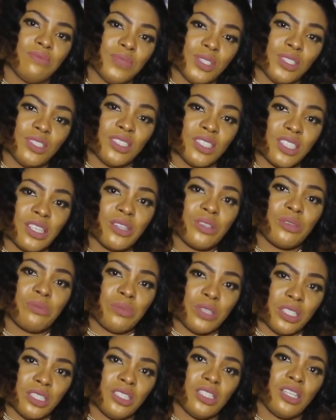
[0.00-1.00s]
But single
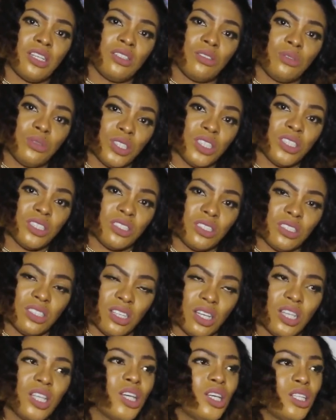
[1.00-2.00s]
motherhood
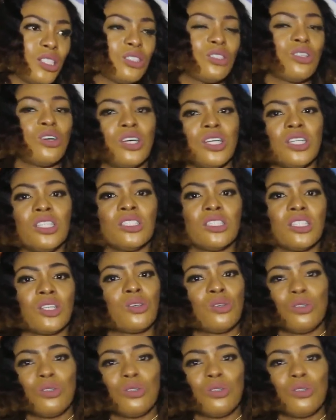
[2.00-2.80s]
is not easy.